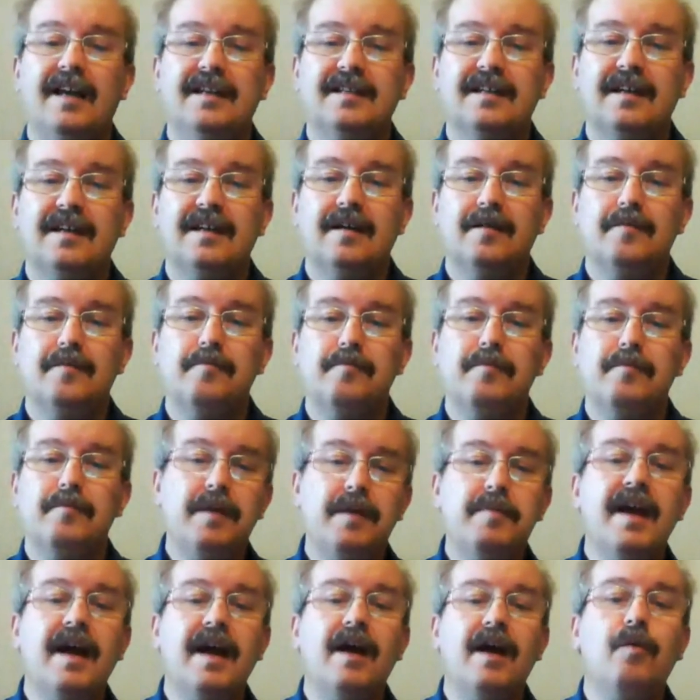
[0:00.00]
and
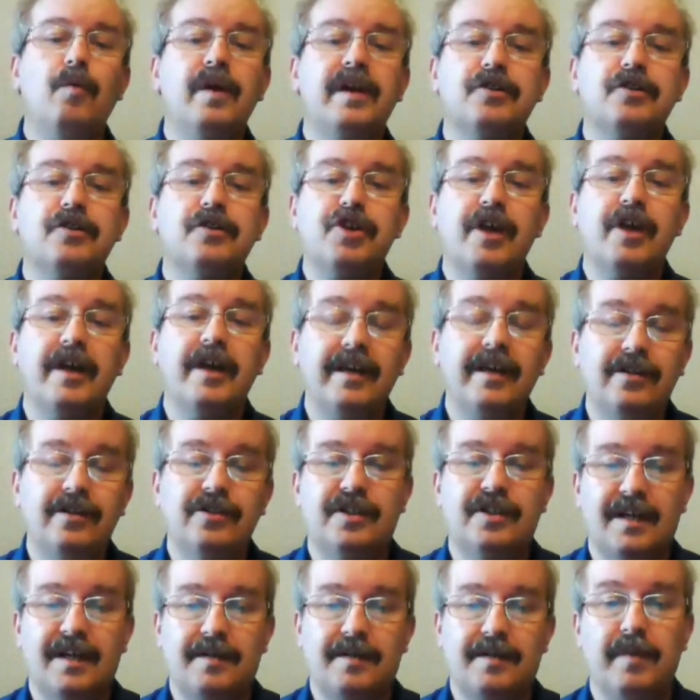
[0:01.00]
maybe how we can
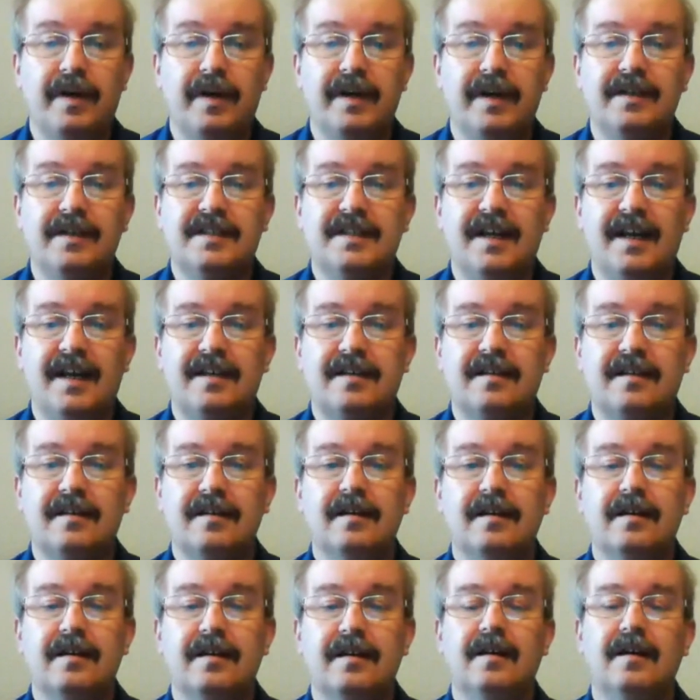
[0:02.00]
change that
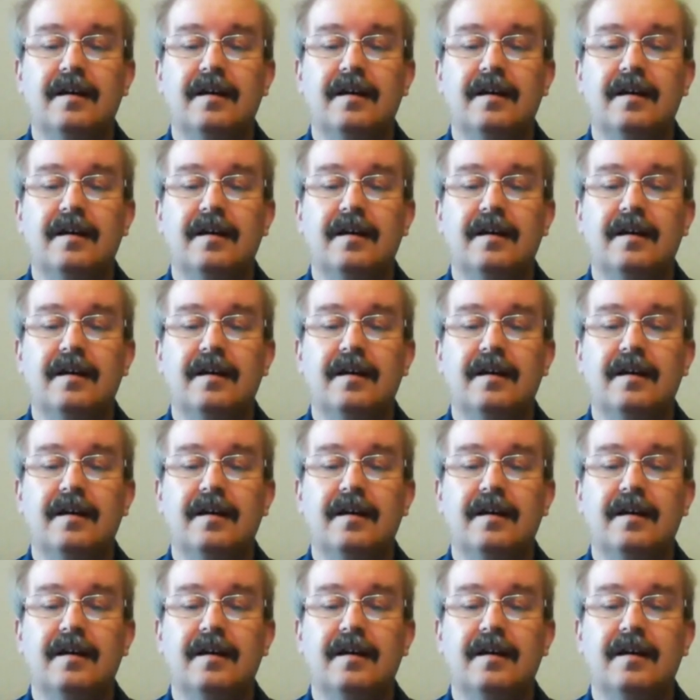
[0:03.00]
mindset.